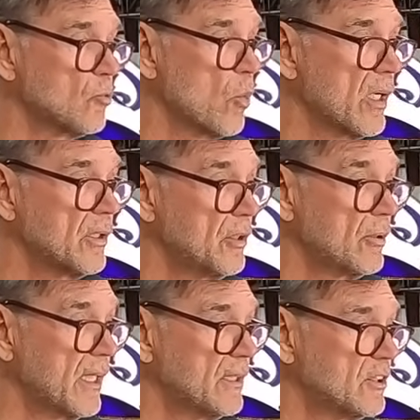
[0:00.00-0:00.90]
where you
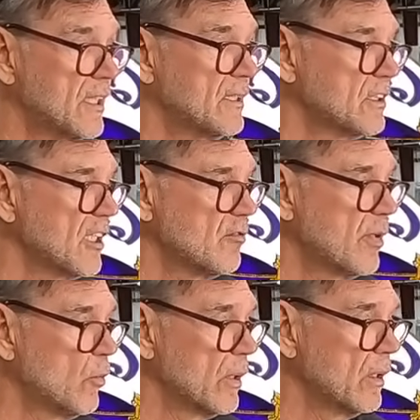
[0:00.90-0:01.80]
can send stuff, but
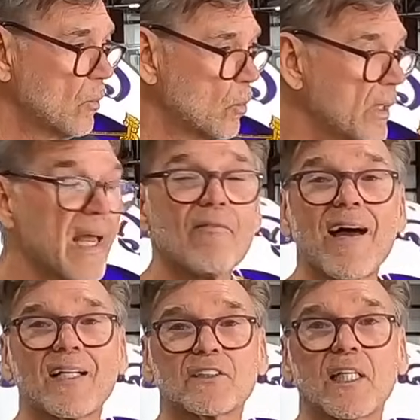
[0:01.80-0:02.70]
we have
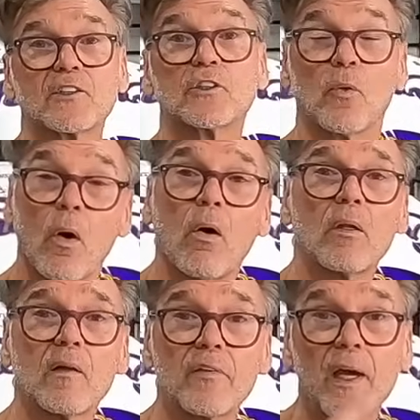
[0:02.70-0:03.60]
access to
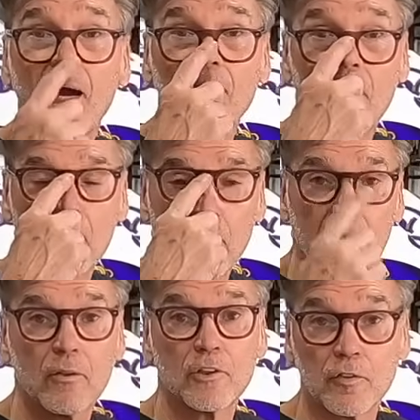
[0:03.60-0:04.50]
all of the IROC
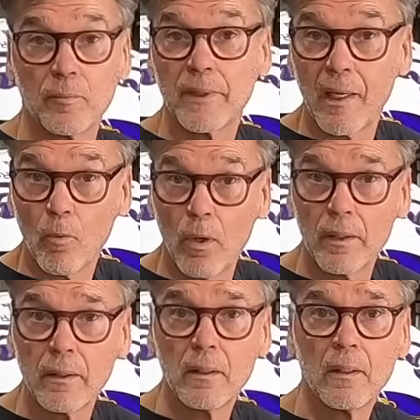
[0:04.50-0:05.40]
records from day
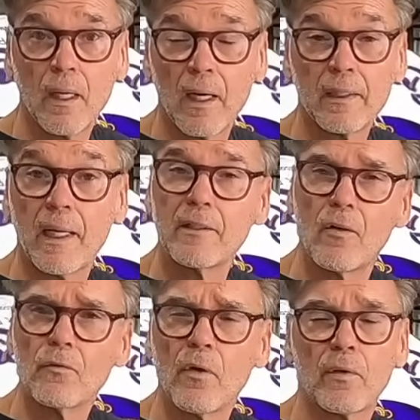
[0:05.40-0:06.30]
one. I
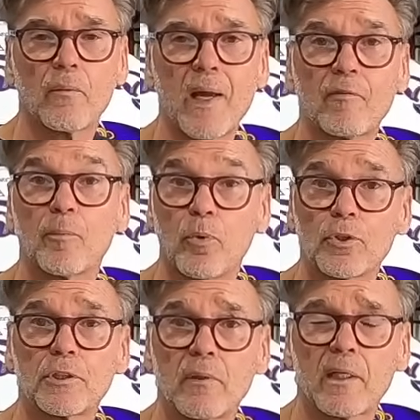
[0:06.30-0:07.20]
don't know that we have the
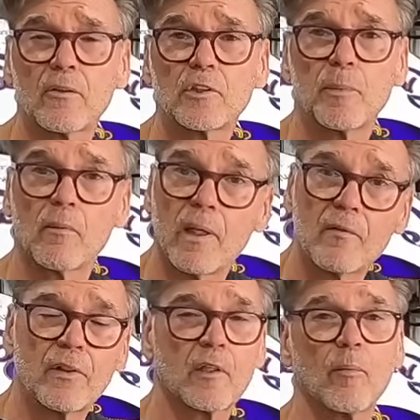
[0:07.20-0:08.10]
Porsche records, but we
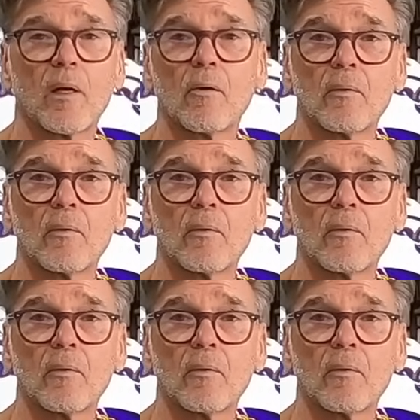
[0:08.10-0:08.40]
have the Camaro